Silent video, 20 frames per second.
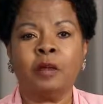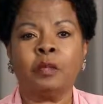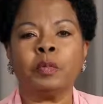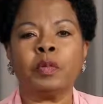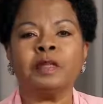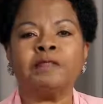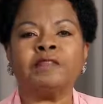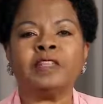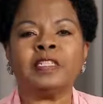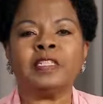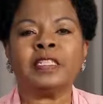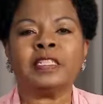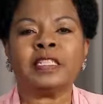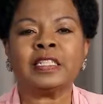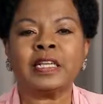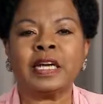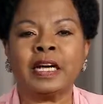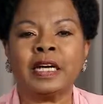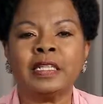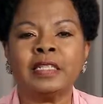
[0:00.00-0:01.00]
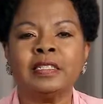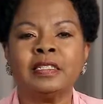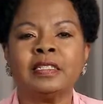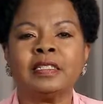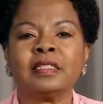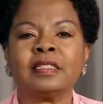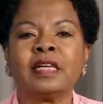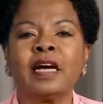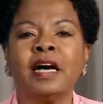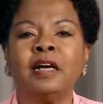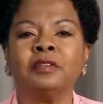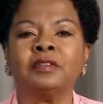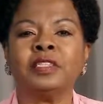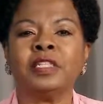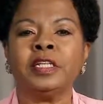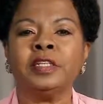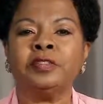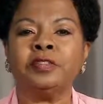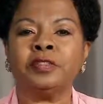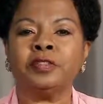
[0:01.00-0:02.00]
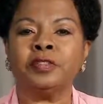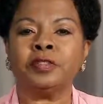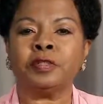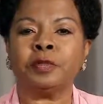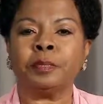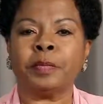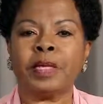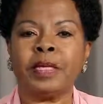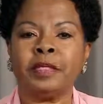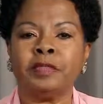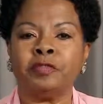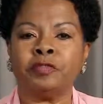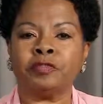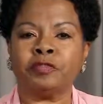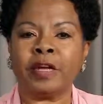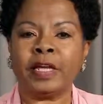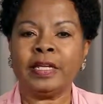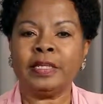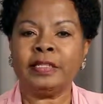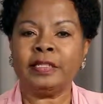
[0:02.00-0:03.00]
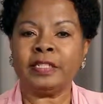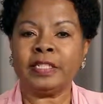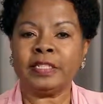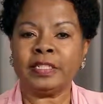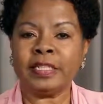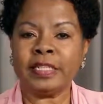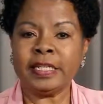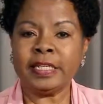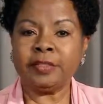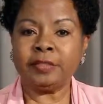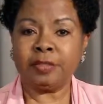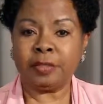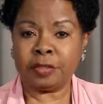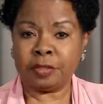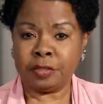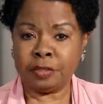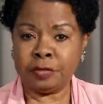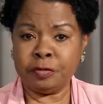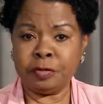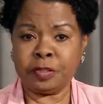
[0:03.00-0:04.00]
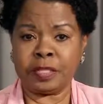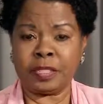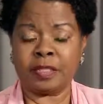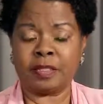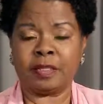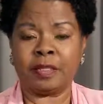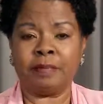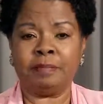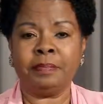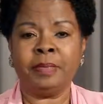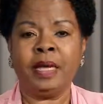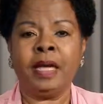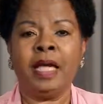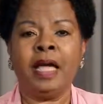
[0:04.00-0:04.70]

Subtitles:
We've discussed how teachers are being trained to teach using them,